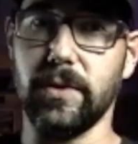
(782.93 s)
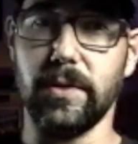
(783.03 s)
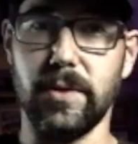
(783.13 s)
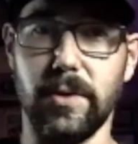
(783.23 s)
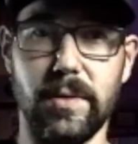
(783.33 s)

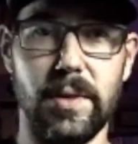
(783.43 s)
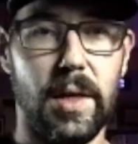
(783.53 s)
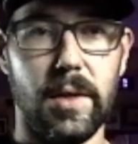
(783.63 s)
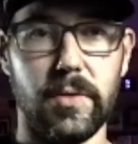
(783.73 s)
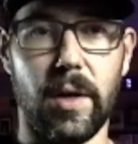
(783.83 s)
concerns,
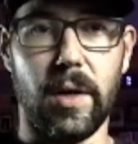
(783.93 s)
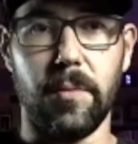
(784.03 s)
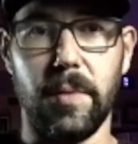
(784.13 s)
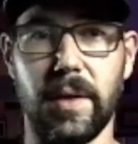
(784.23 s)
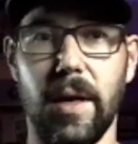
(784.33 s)
drop them
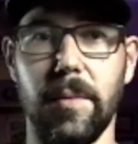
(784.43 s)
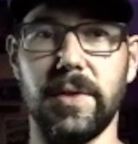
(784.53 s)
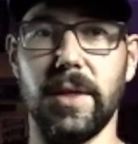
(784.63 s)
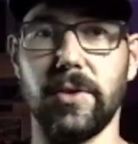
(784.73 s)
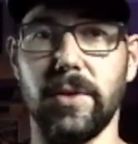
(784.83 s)
in the comment
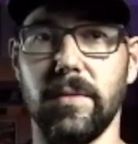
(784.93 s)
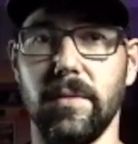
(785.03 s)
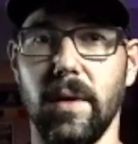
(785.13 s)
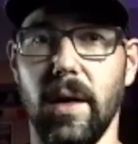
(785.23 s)
section.